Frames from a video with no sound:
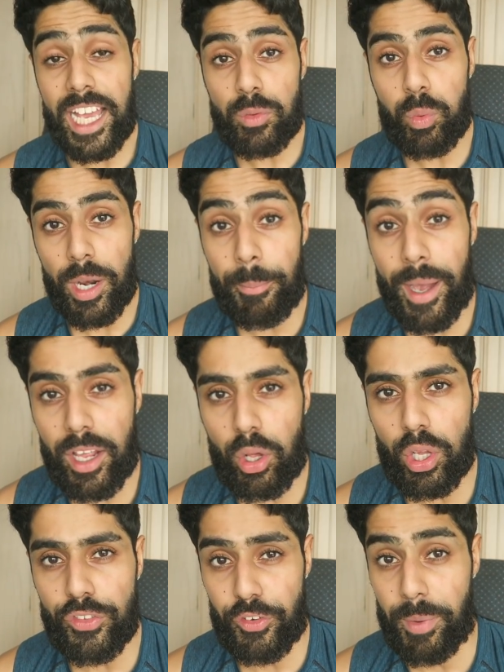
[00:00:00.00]
That is one of my
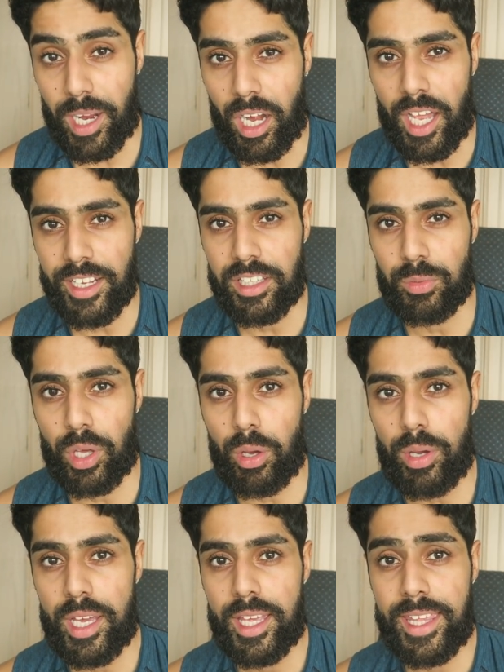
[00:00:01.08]
goals for my clients as
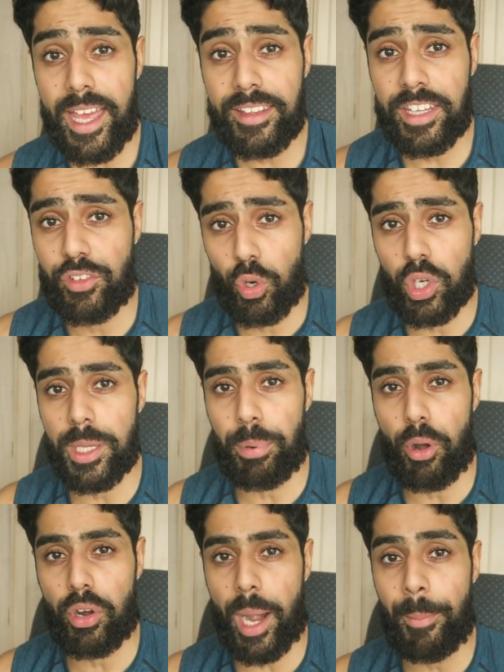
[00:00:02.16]
well. Yes, they've joined the
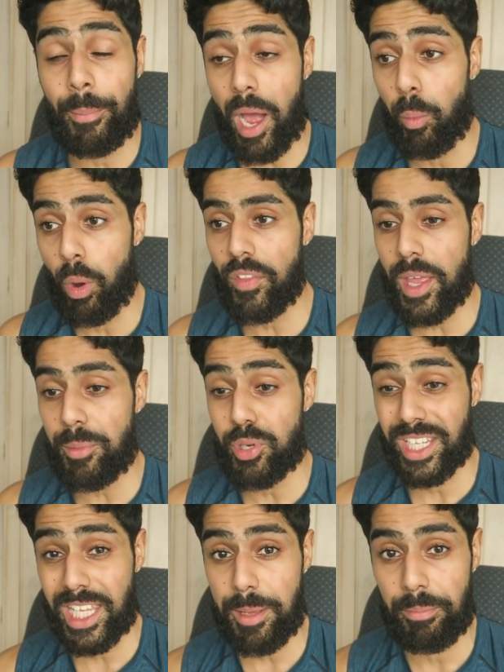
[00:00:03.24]
program, but I want them
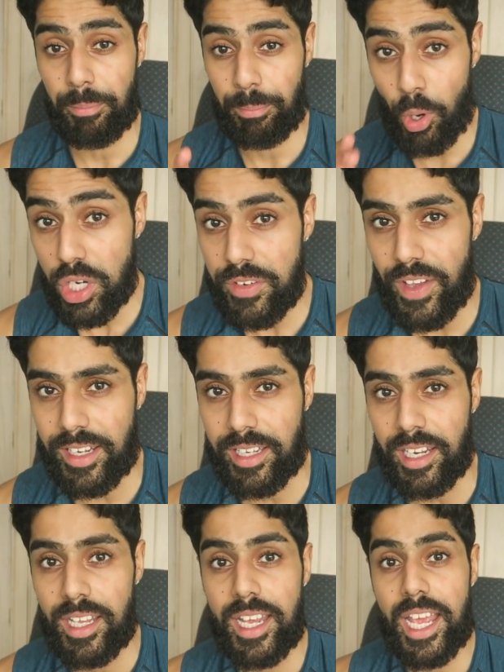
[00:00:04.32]
to keep
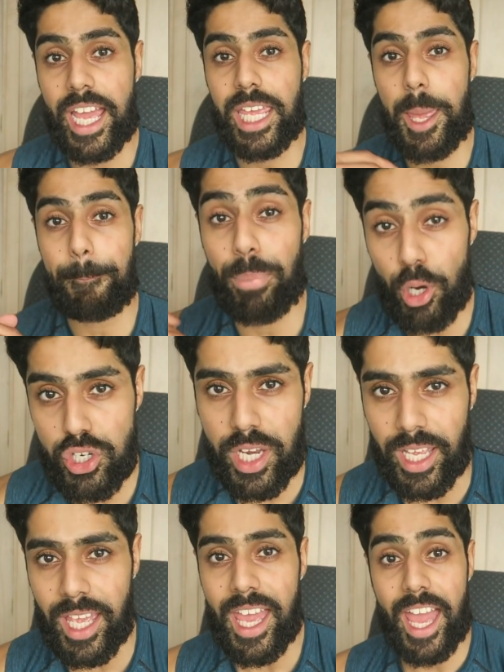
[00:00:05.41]
motivated and keep
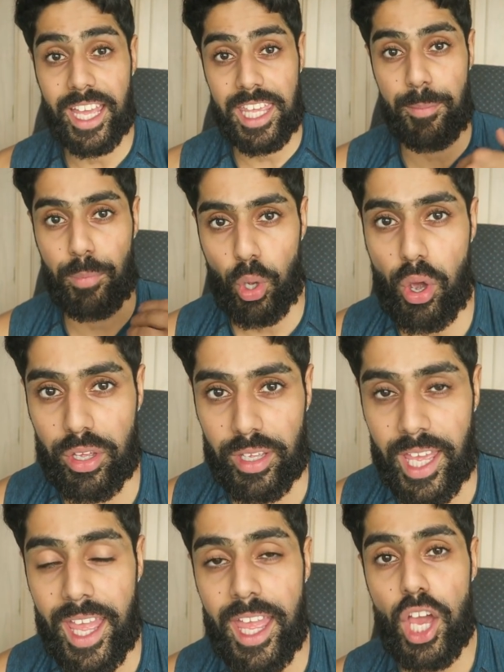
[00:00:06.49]
pushing and keep going,
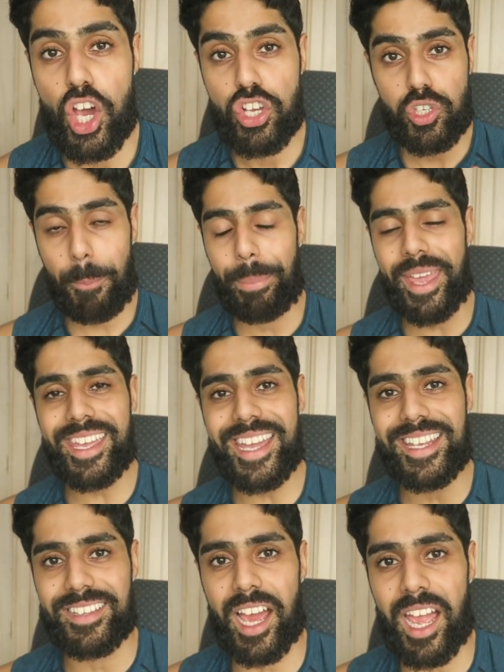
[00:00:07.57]
okay? So pick
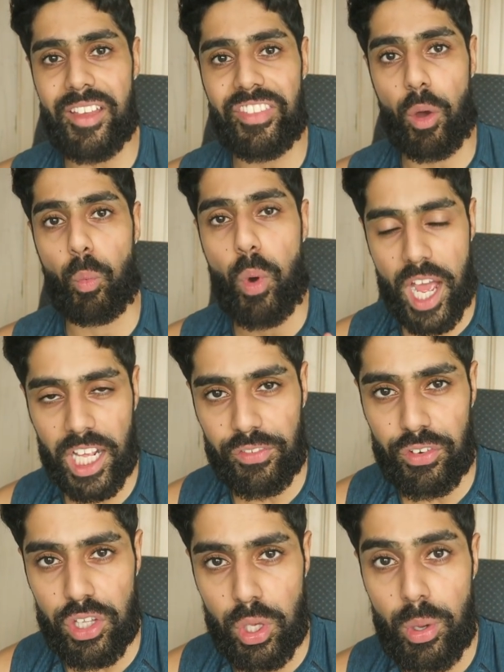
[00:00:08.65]
a diet that works
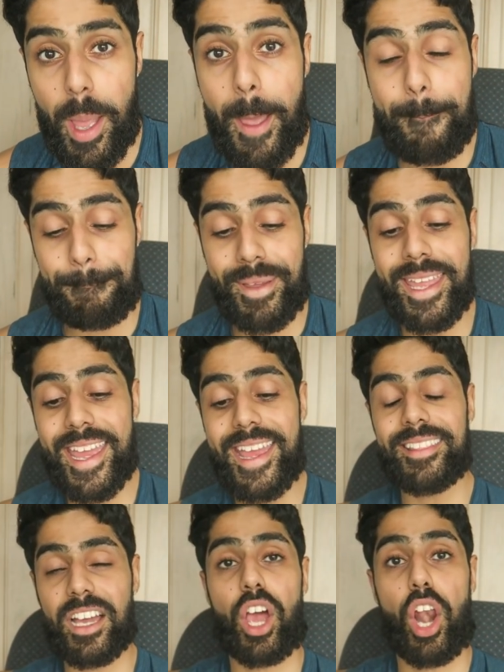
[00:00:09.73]
for you. Be
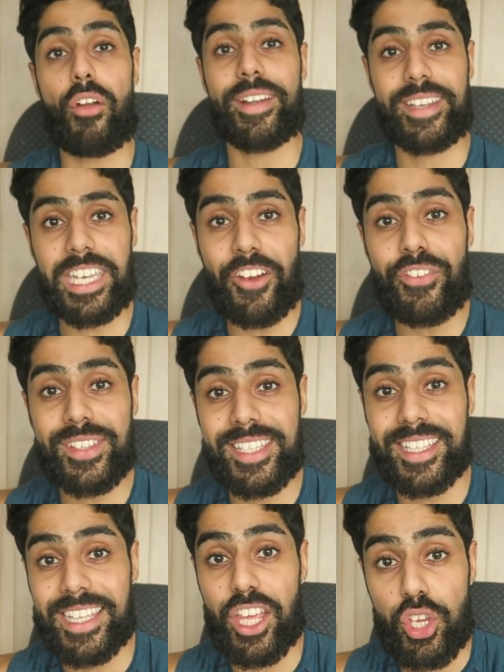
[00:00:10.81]
in the caloric
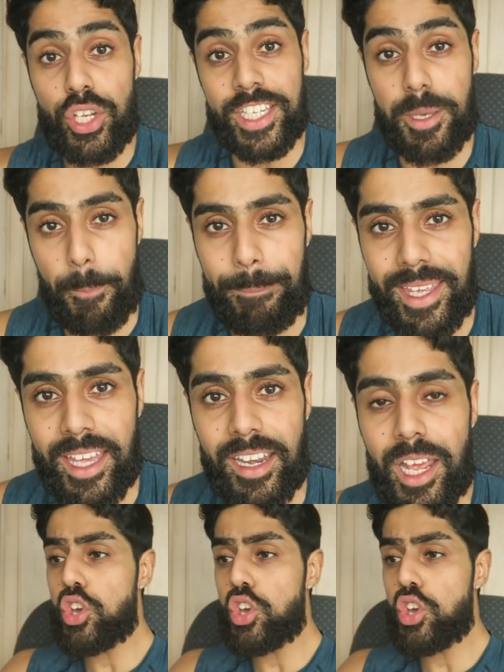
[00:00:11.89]
deficit that you need to be in.